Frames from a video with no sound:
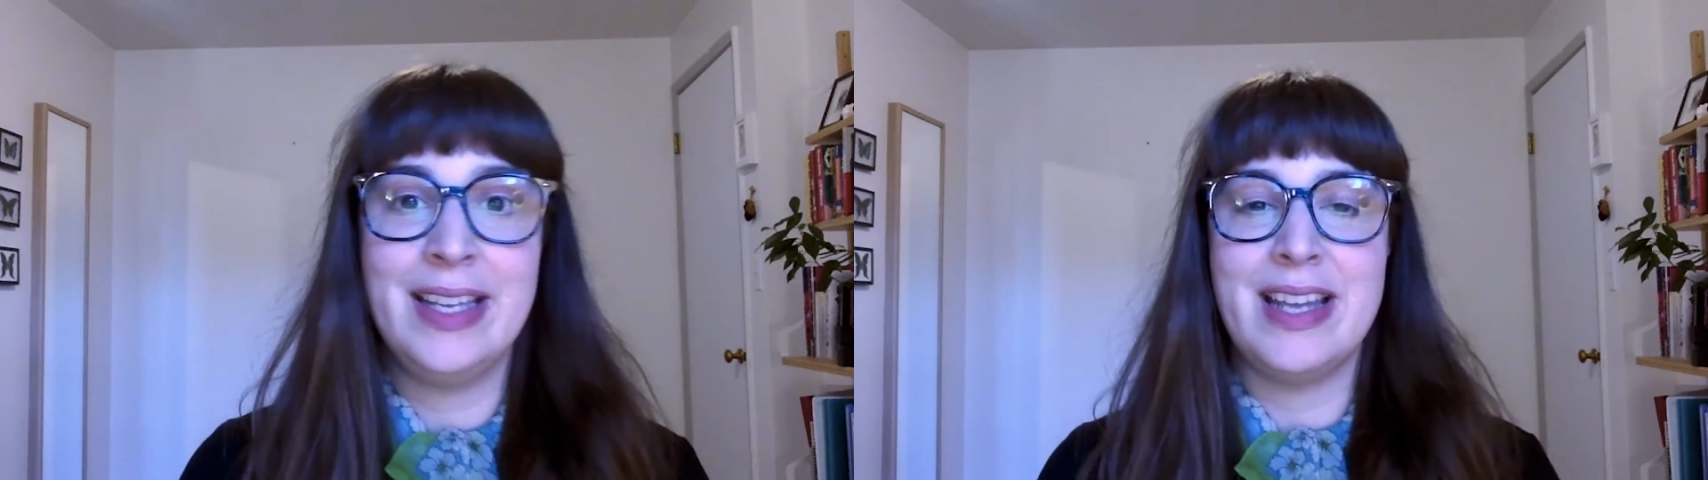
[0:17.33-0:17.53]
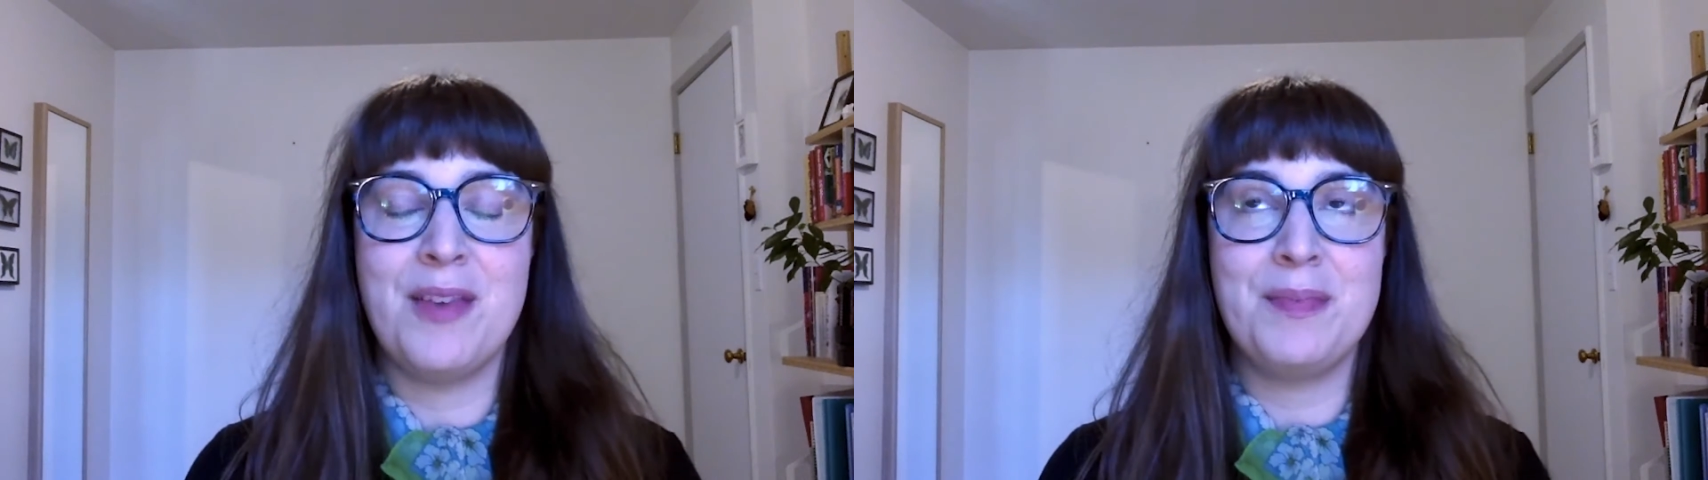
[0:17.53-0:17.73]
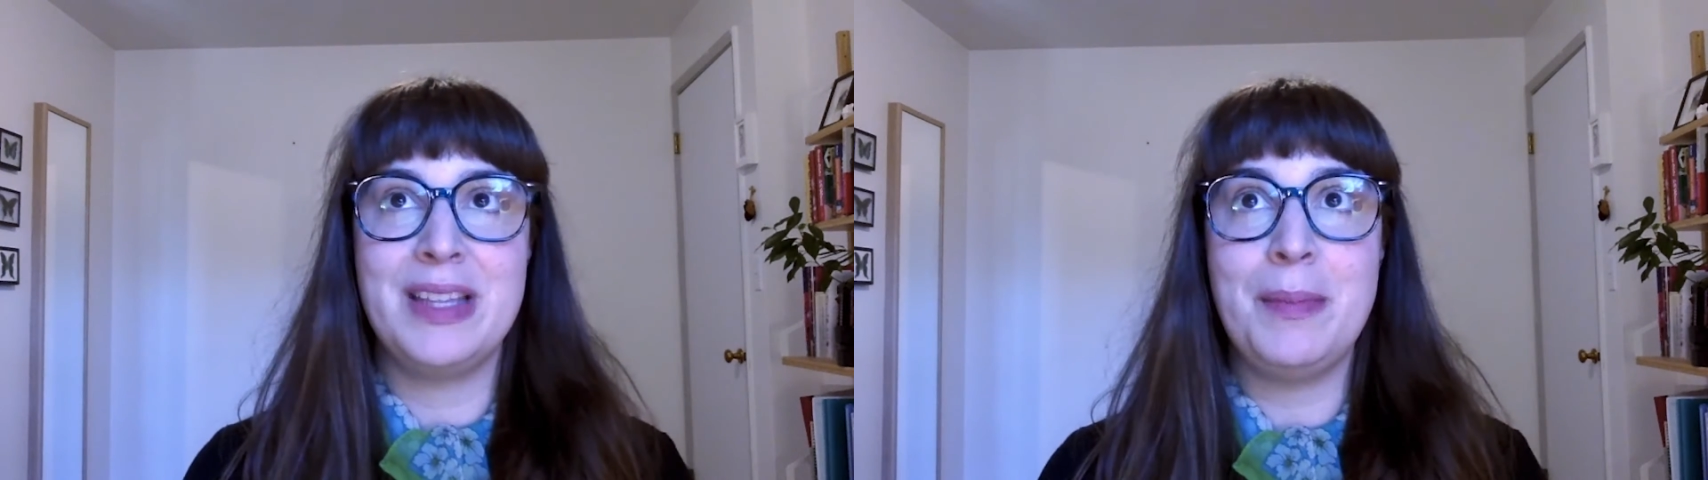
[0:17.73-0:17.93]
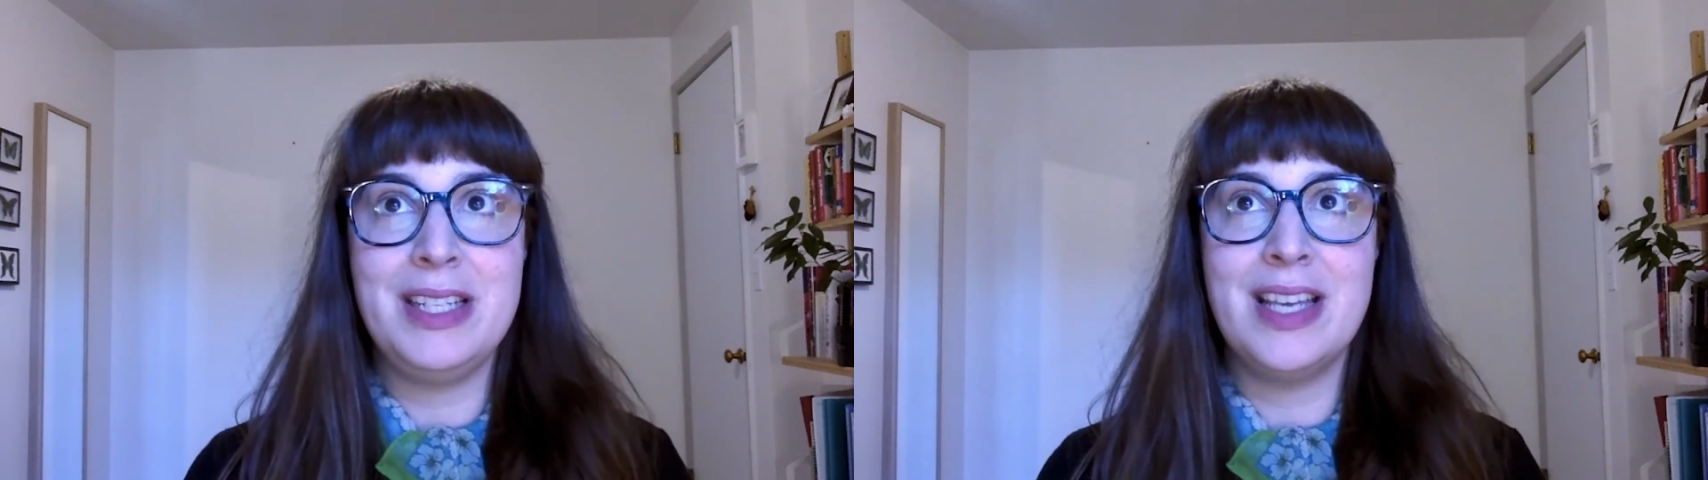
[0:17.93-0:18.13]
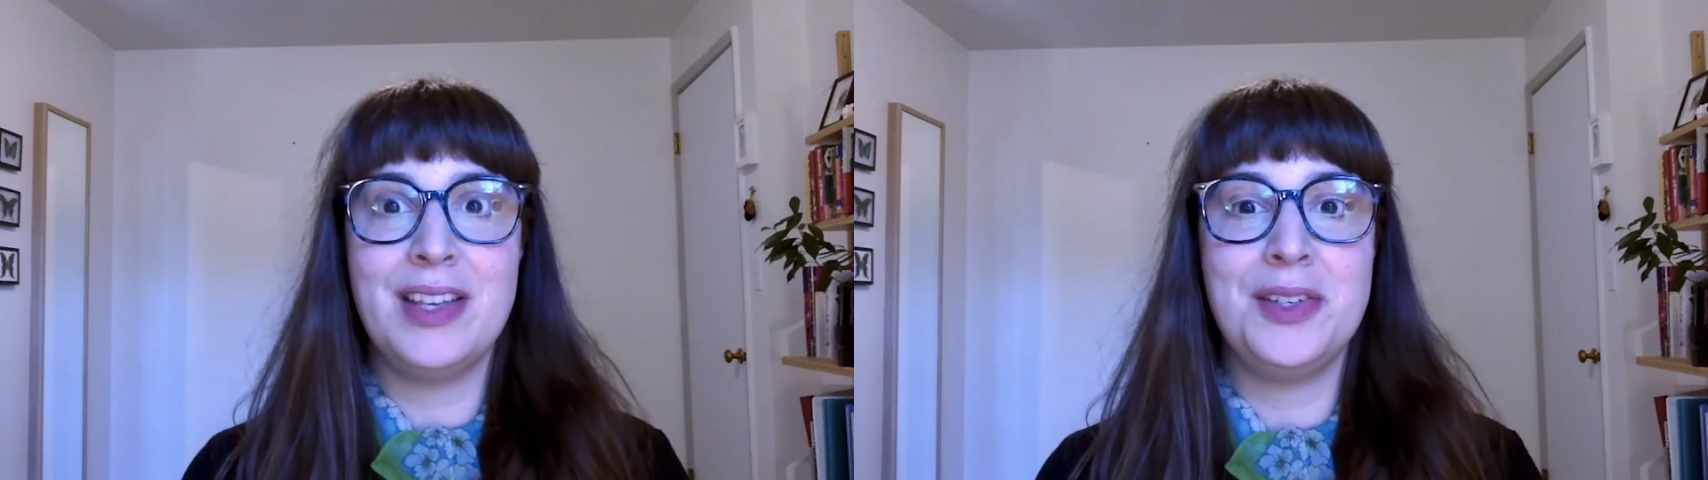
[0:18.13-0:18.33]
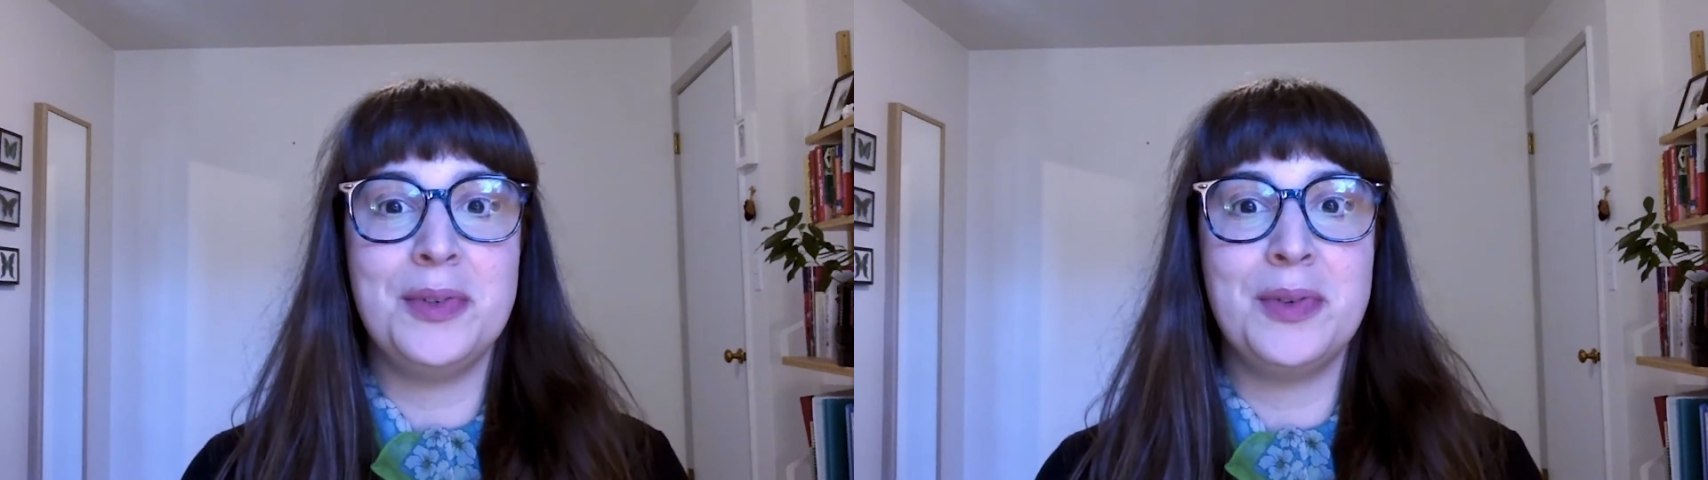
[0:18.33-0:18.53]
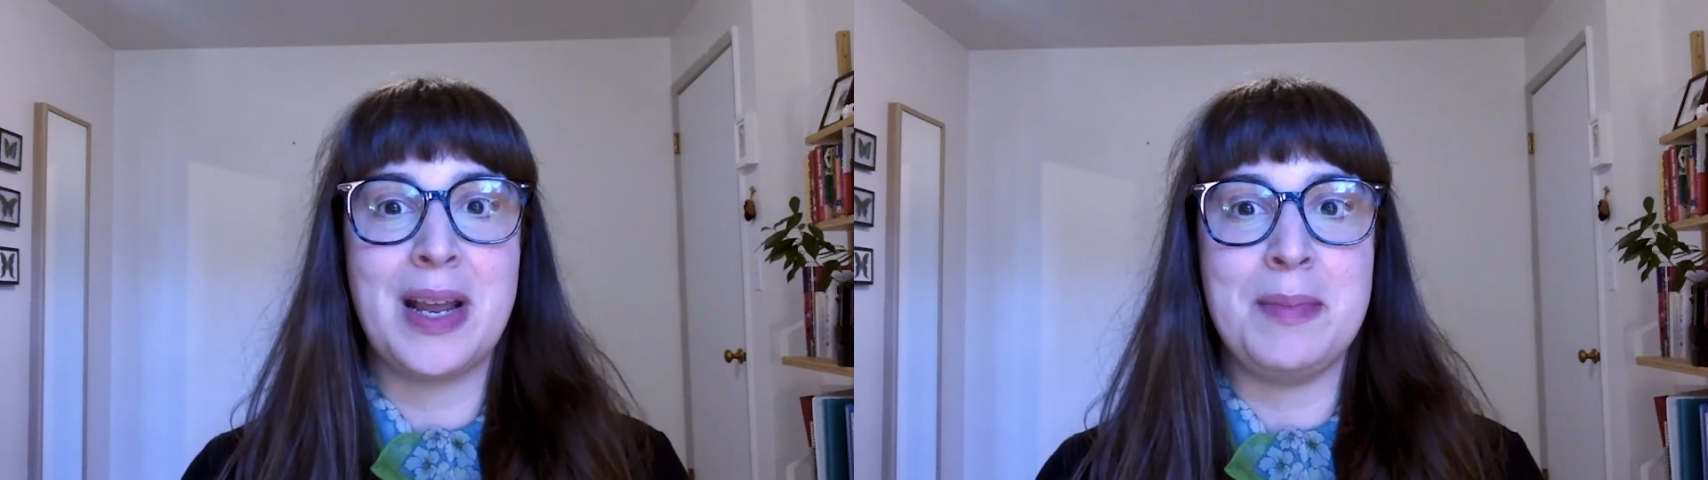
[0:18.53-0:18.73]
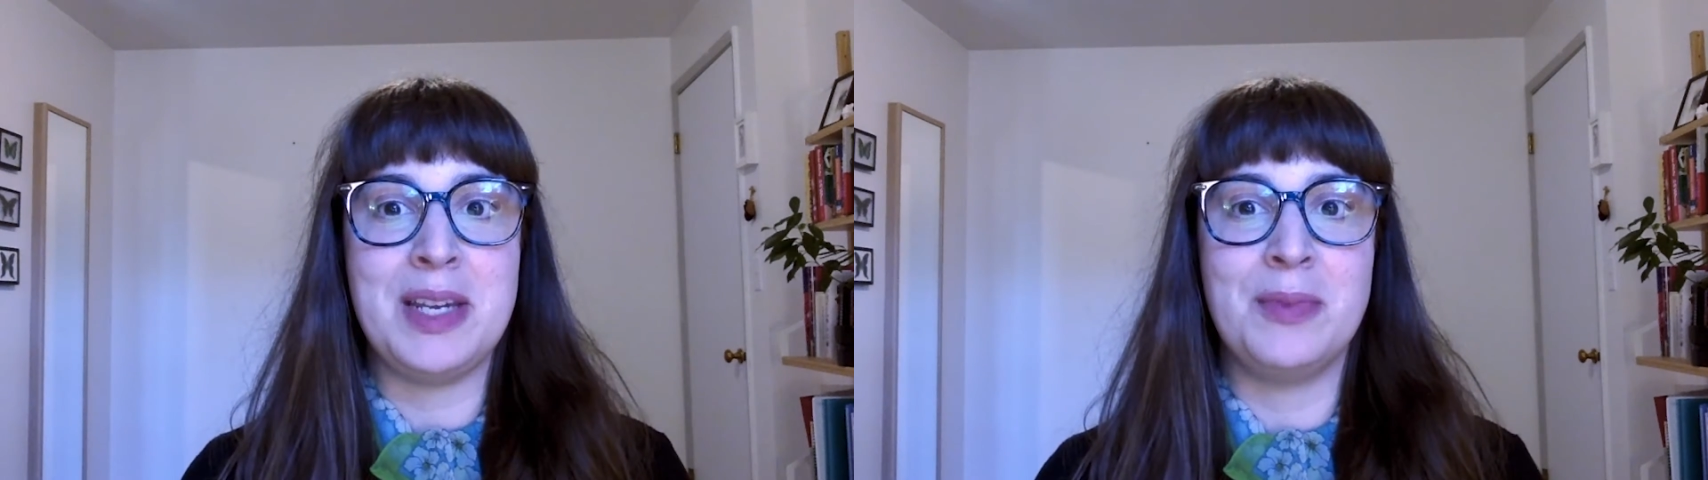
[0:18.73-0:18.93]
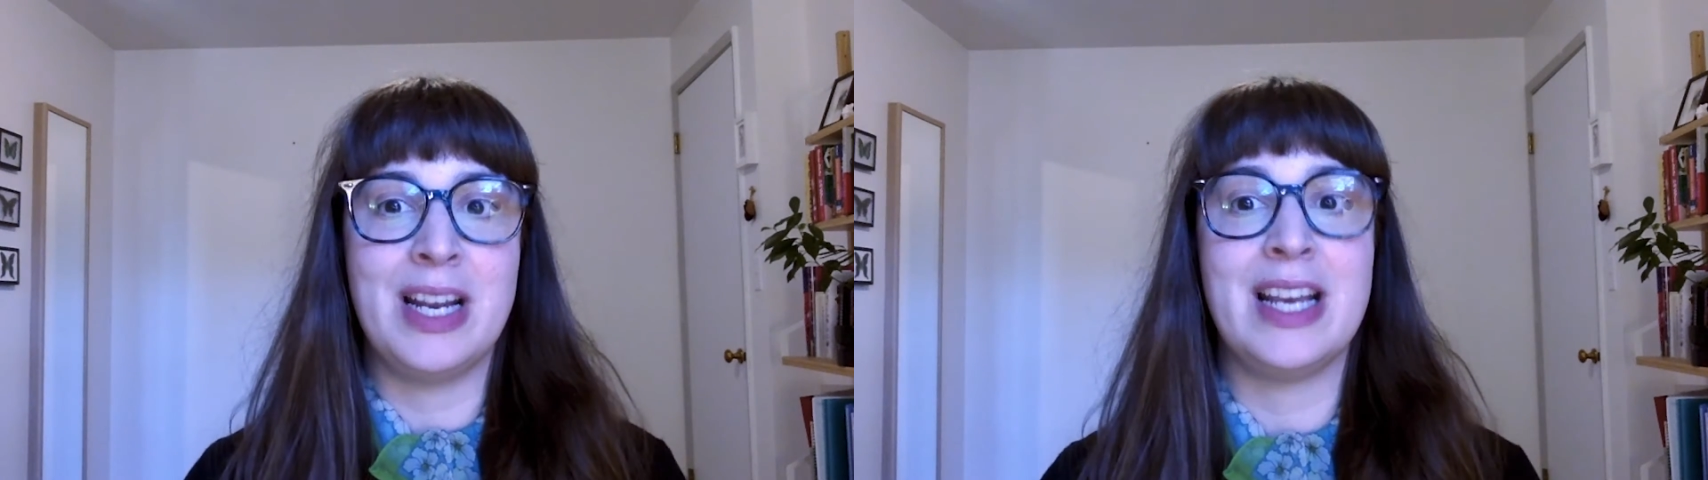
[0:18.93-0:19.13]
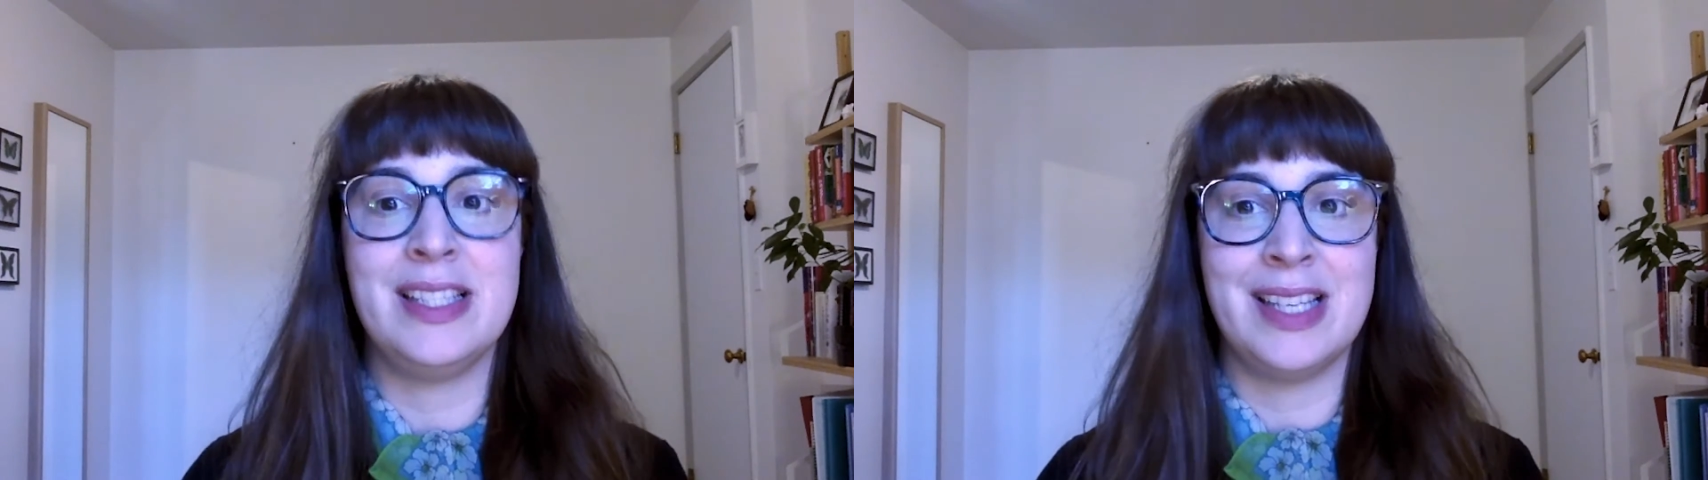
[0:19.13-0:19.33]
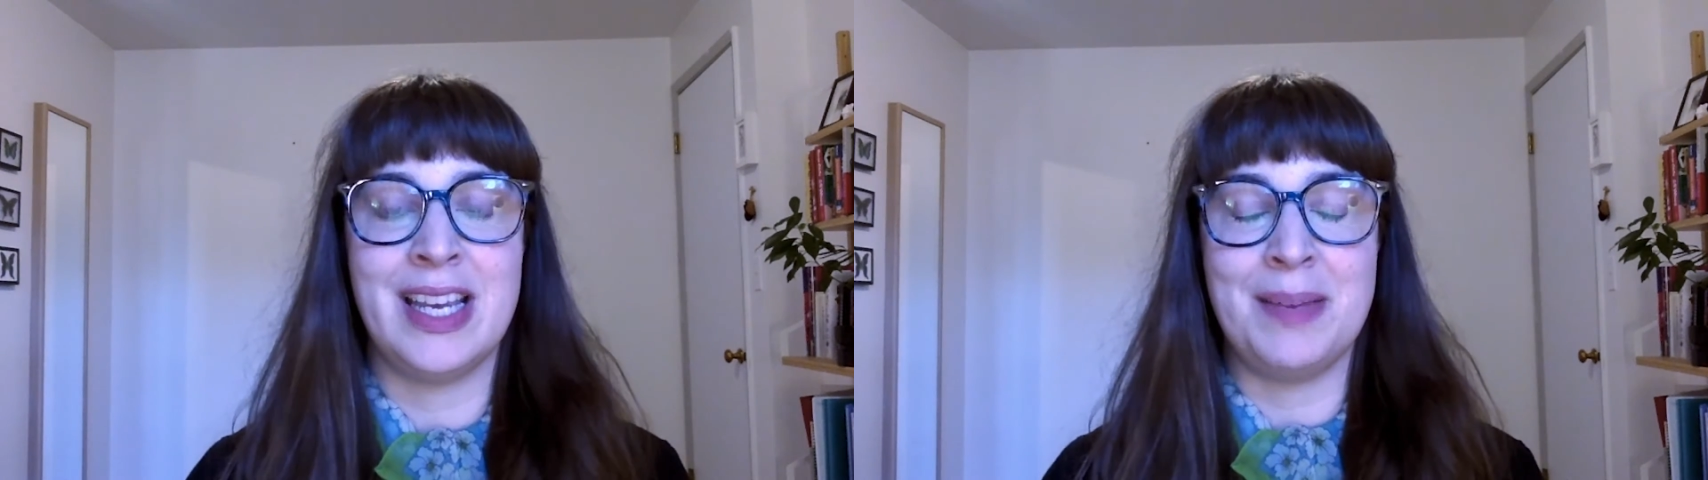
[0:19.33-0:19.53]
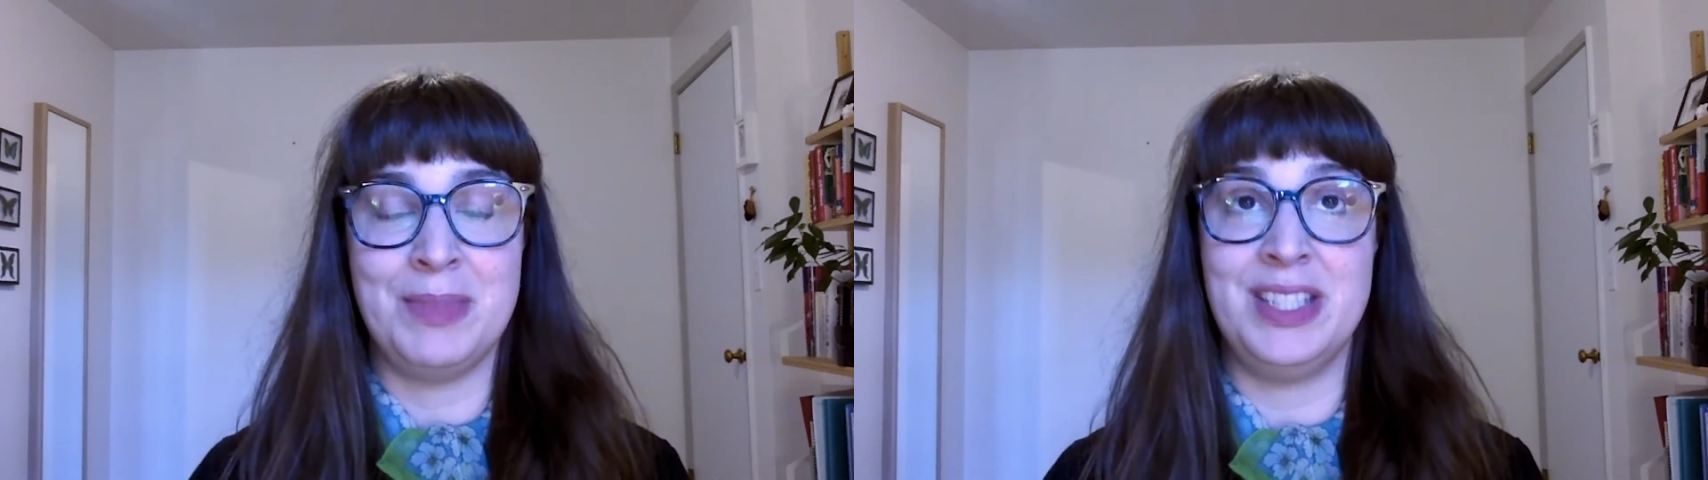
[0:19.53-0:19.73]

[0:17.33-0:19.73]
Now, let me tell you what I mean when I say